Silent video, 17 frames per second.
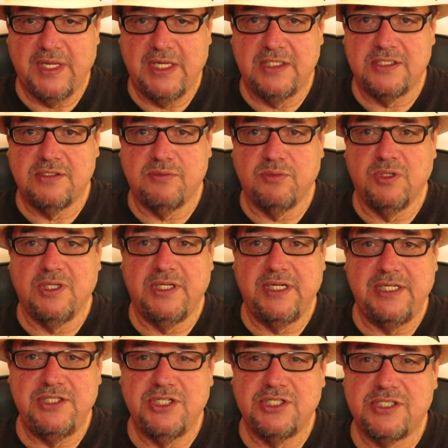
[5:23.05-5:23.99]
It's
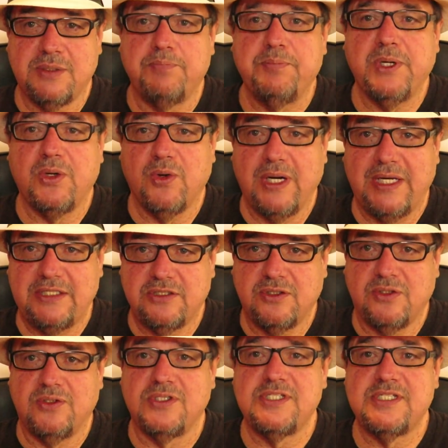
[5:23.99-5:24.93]
really just a
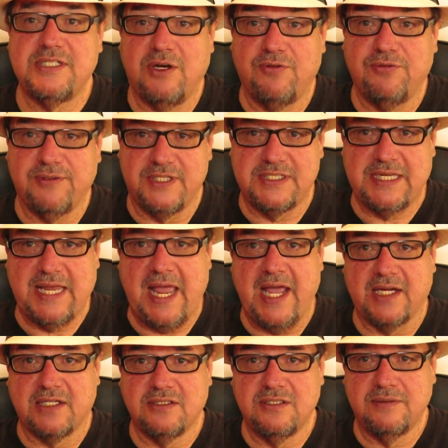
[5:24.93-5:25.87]
parental, selfless
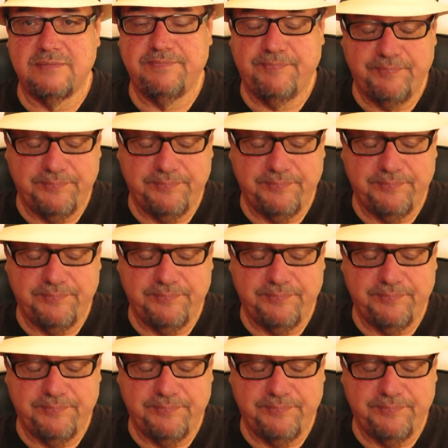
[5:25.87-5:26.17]
act.